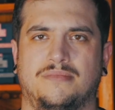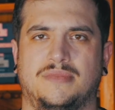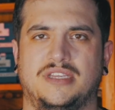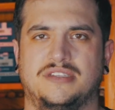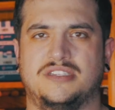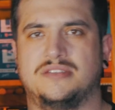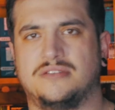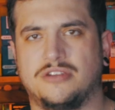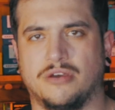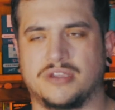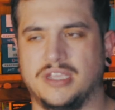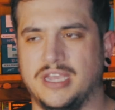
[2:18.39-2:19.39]
this
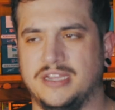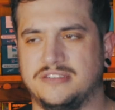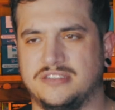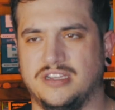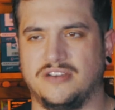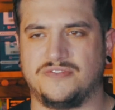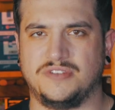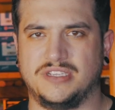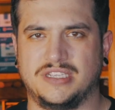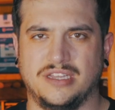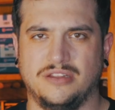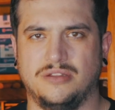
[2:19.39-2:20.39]
talking head stuff. So you
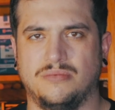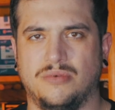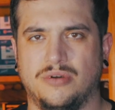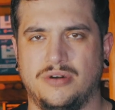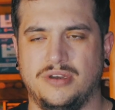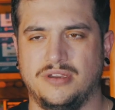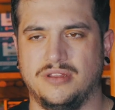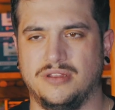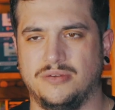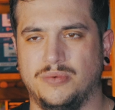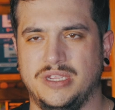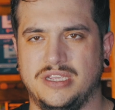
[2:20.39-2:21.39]
get a little more into
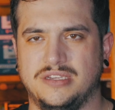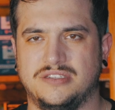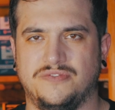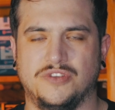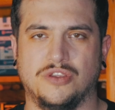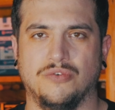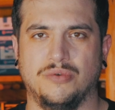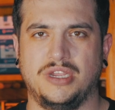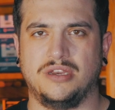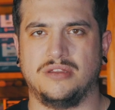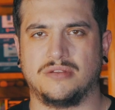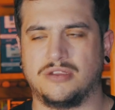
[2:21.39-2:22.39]
the weeds if you can
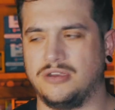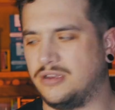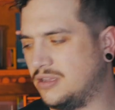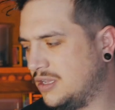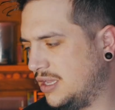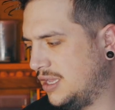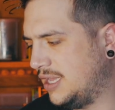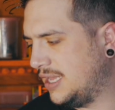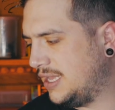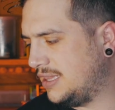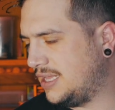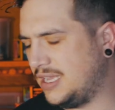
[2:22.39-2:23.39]
read good.
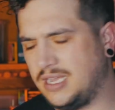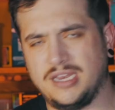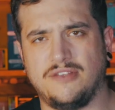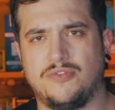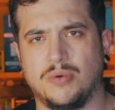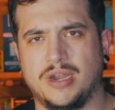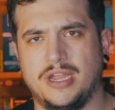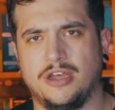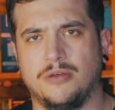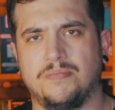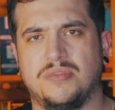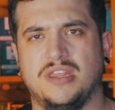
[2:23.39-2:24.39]
And then if you want to
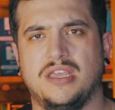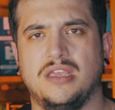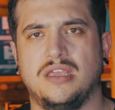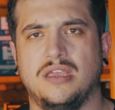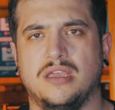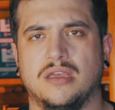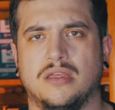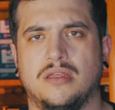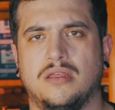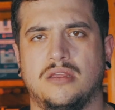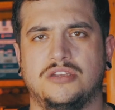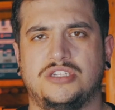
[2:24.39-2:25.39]
help the
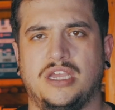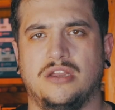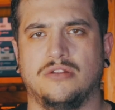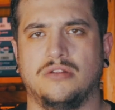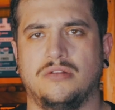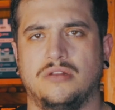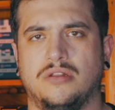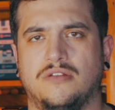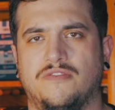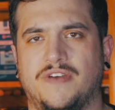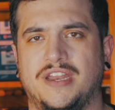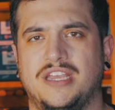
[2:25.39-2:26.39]
channel
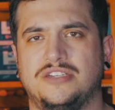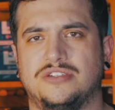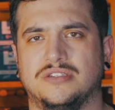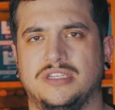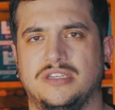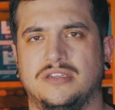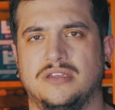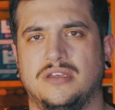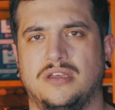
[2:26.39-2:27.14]
financially,